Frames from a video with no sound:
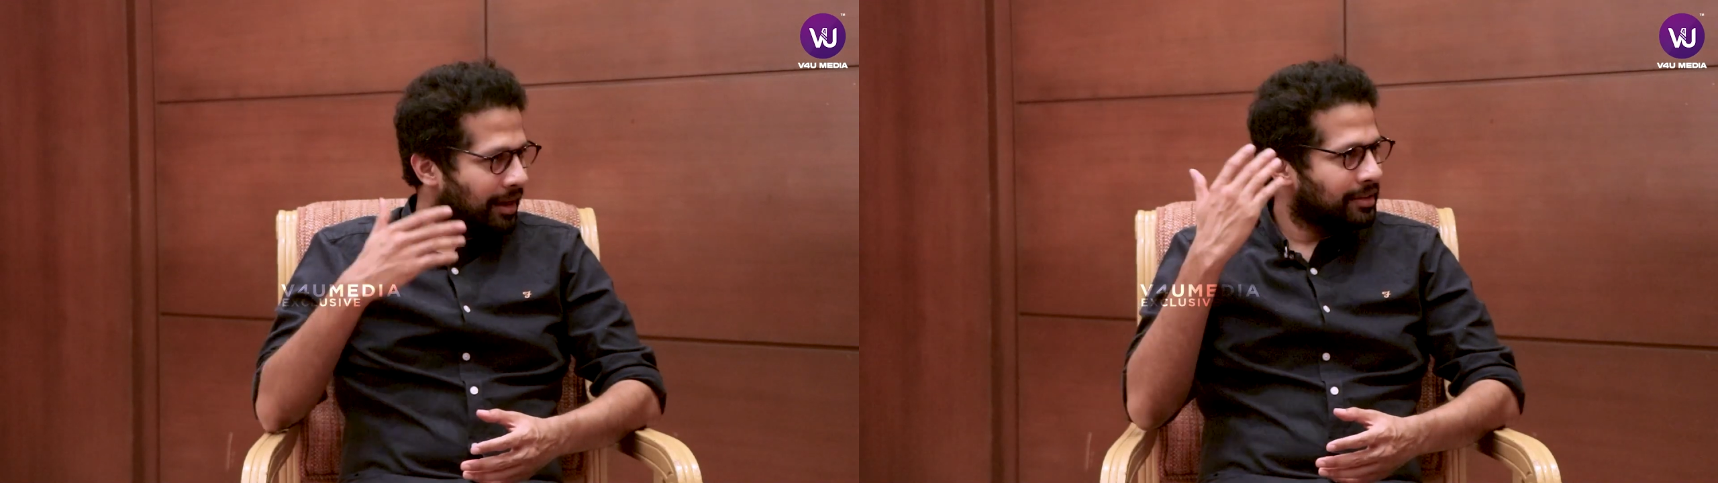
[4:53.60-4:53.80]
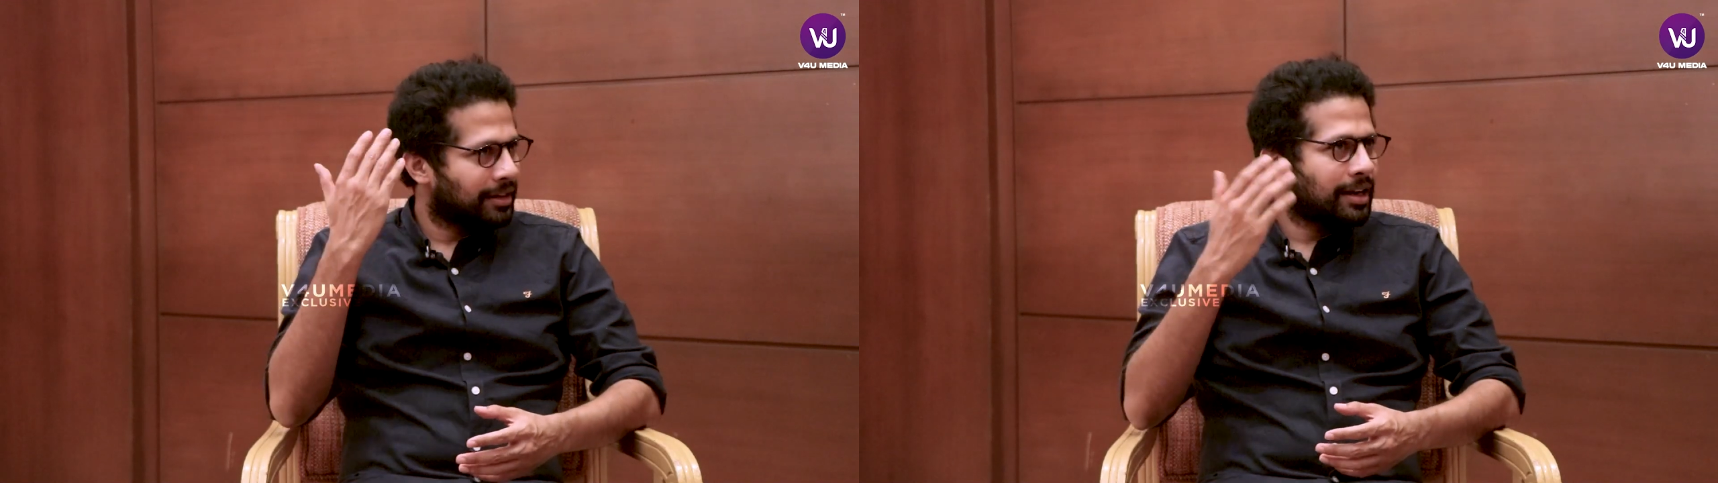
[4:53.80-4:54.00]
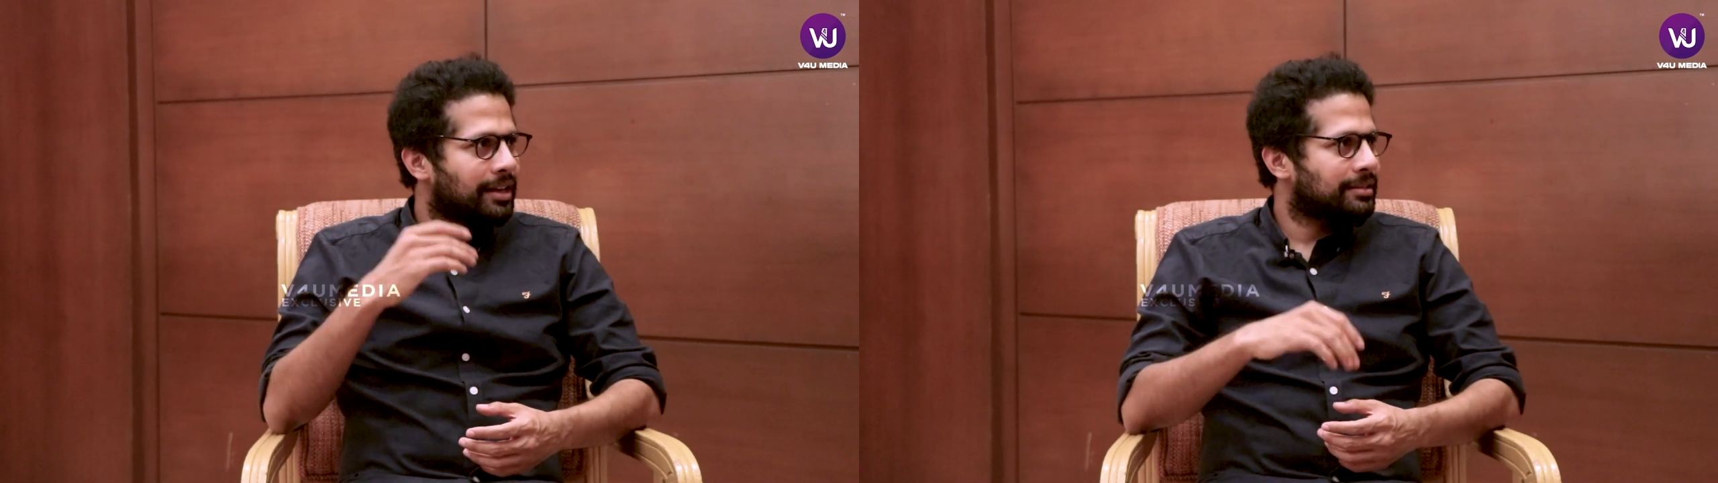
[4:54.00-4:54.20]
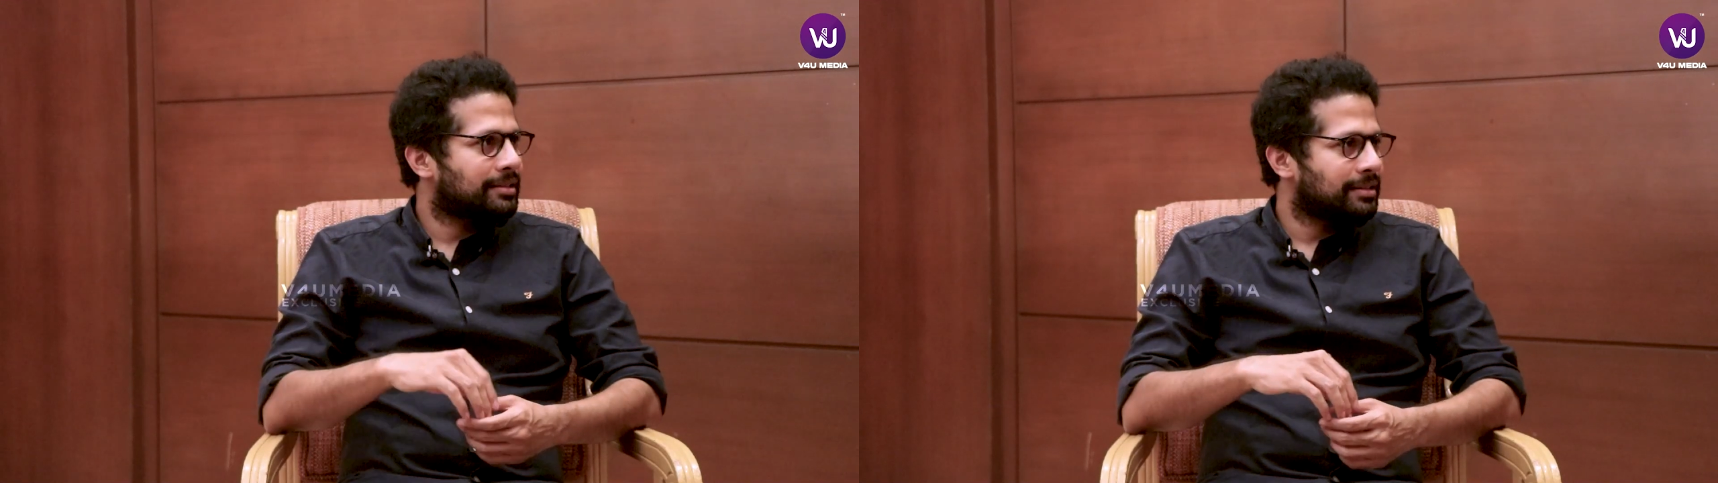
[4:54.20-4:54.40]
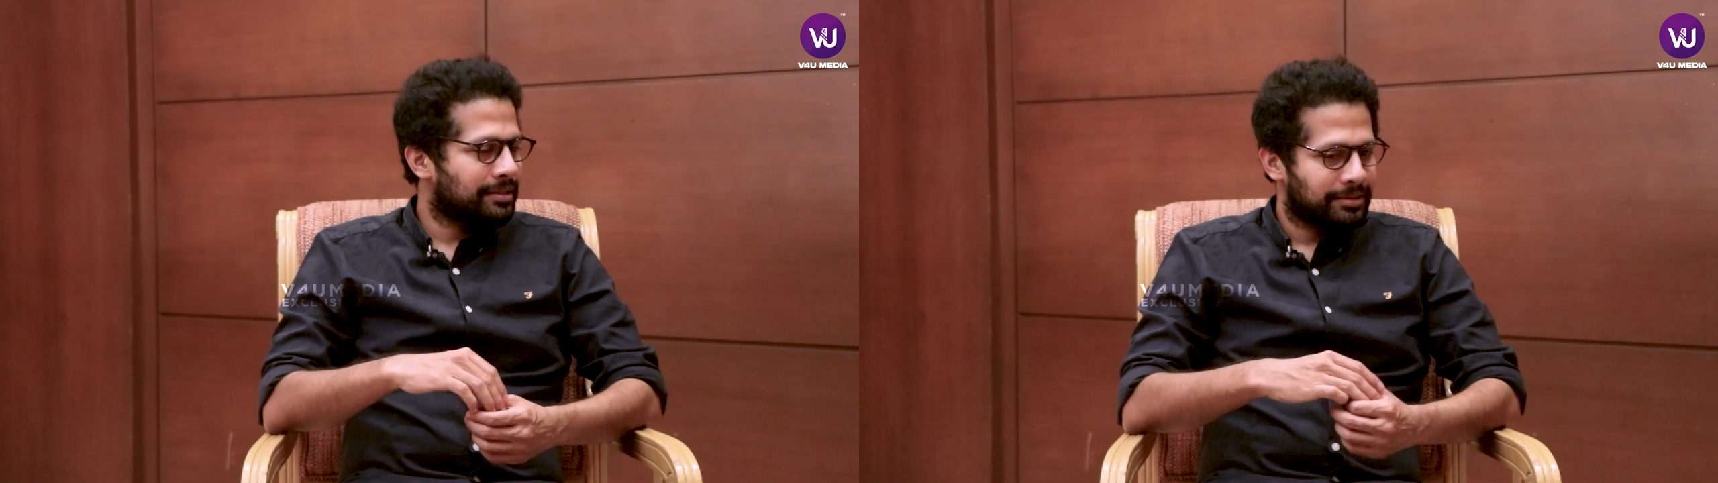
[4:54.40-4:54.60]
and the
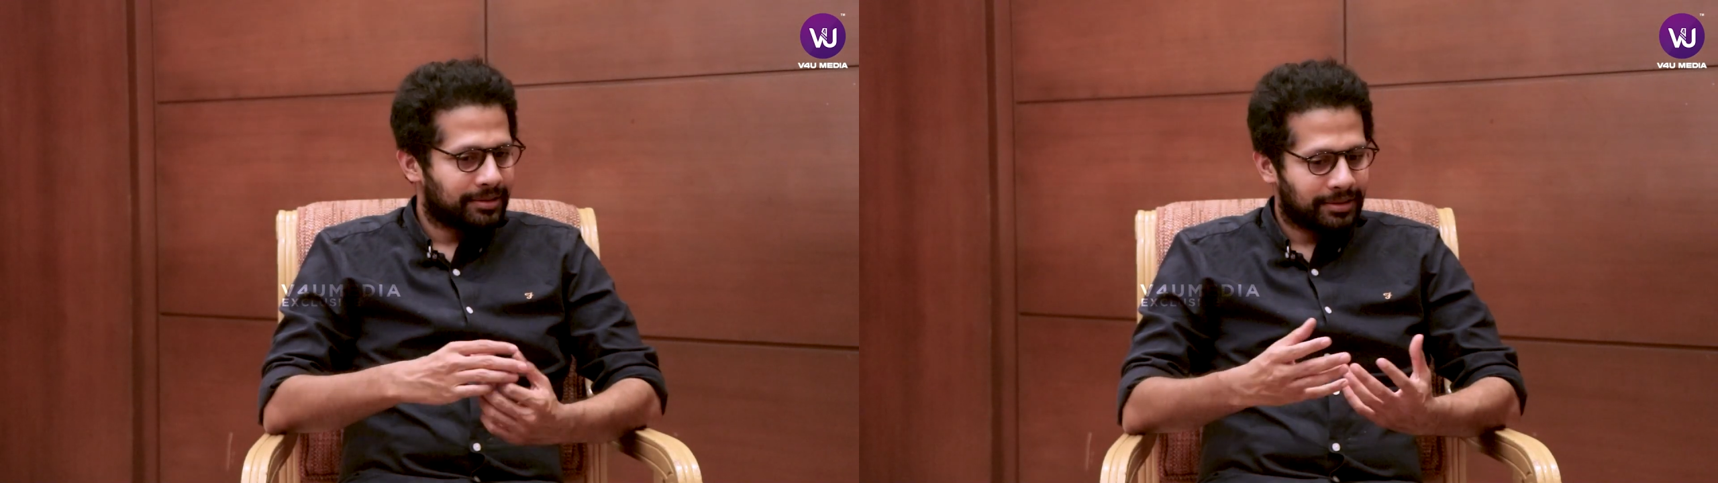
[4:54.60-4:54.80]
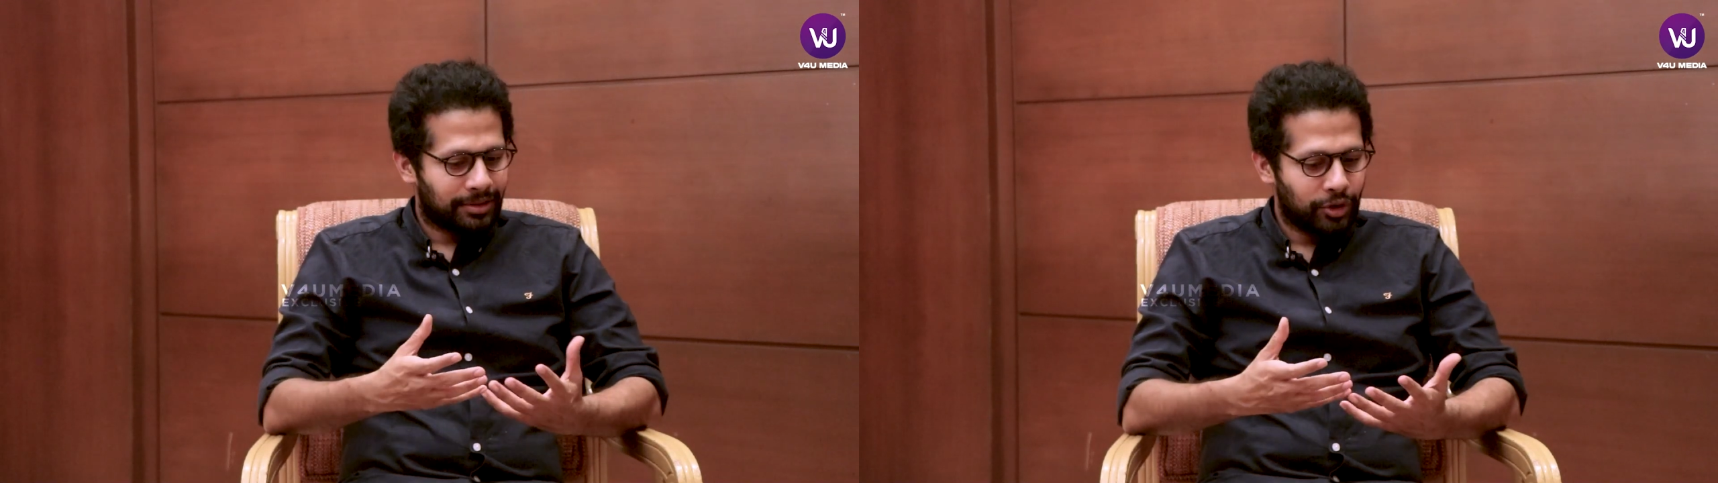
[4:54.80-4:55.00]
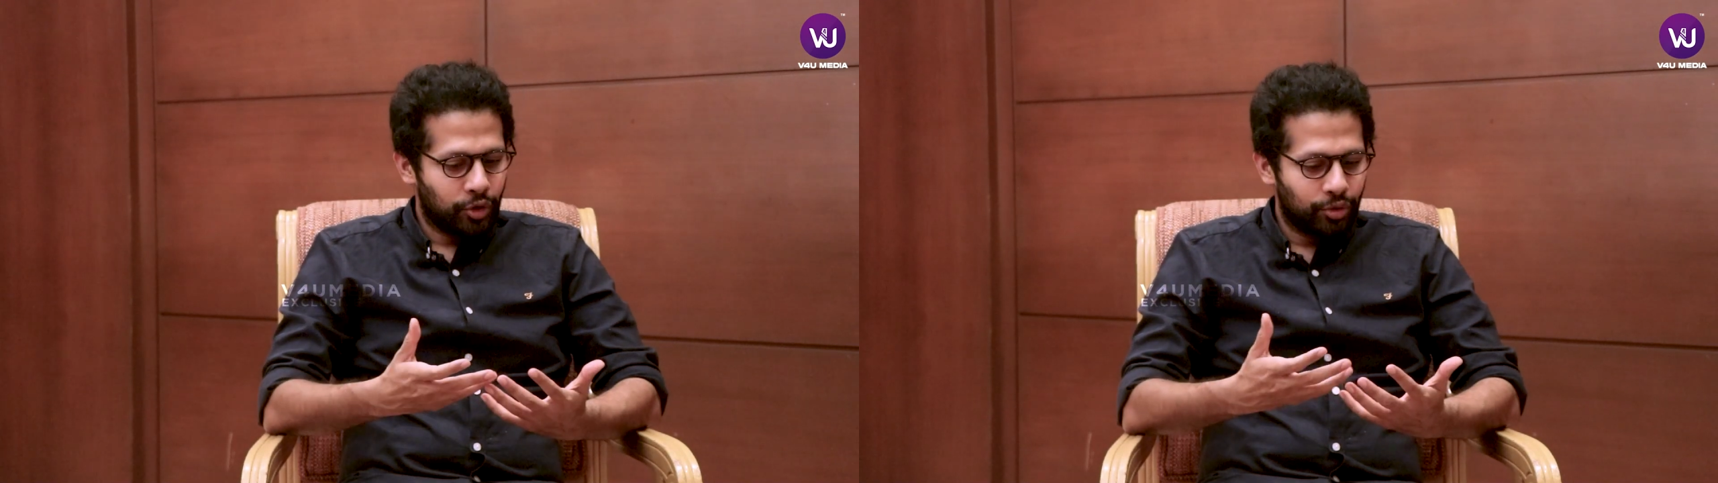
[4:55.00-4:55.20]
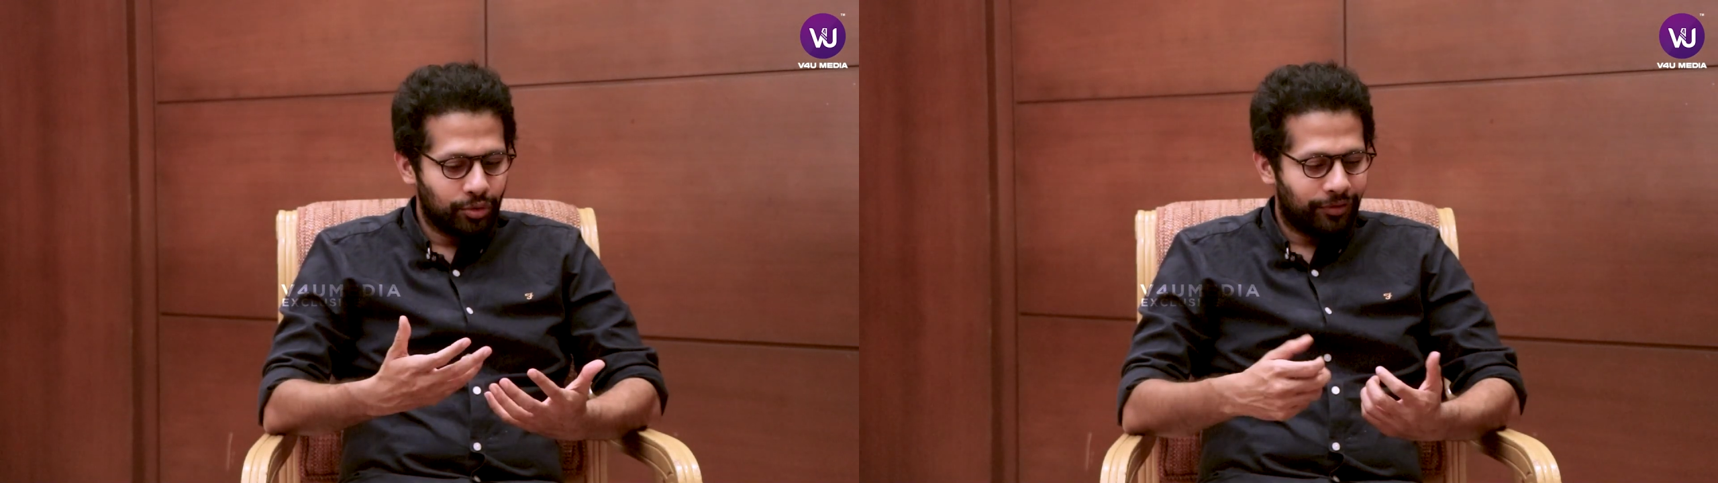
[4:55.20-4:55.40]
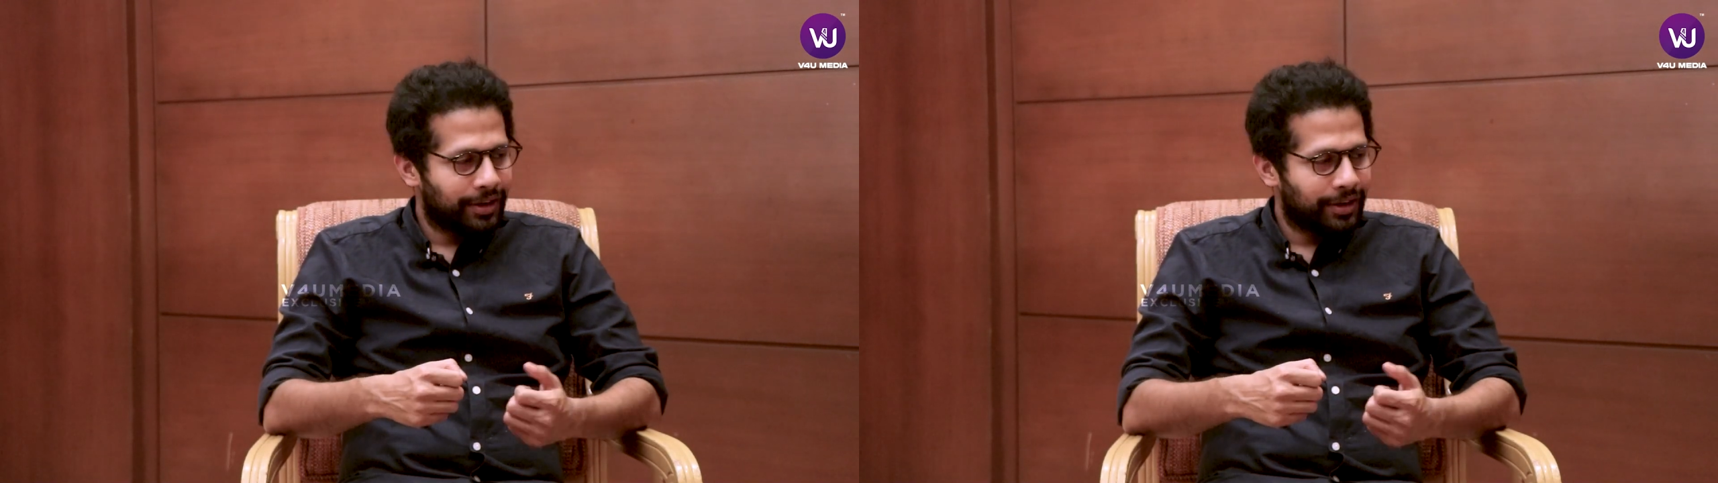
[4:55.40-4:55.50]
kaalathila new